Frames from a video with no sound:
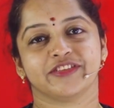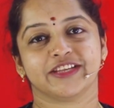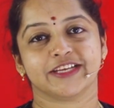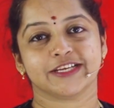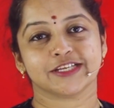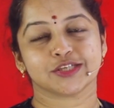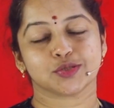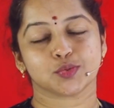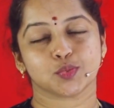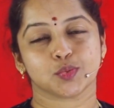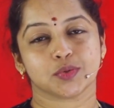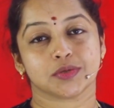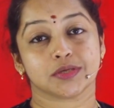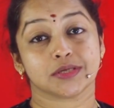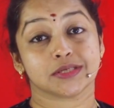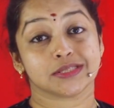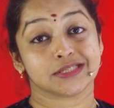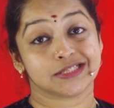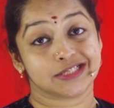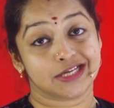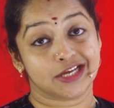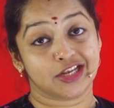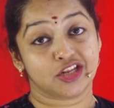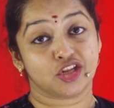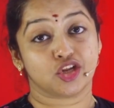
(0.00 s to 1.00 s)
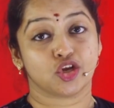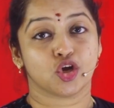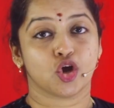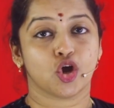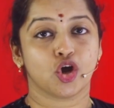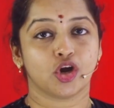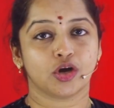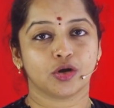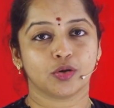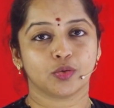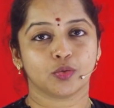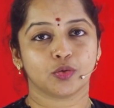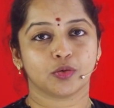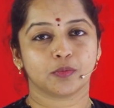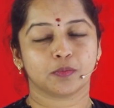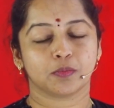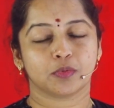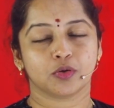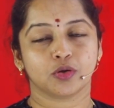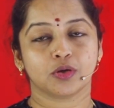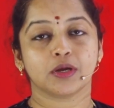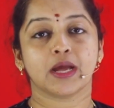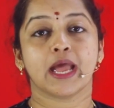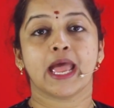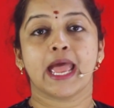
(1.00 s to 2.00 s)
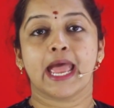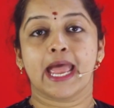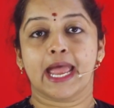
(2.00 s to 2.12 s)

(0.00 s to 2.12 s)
these words in your notebook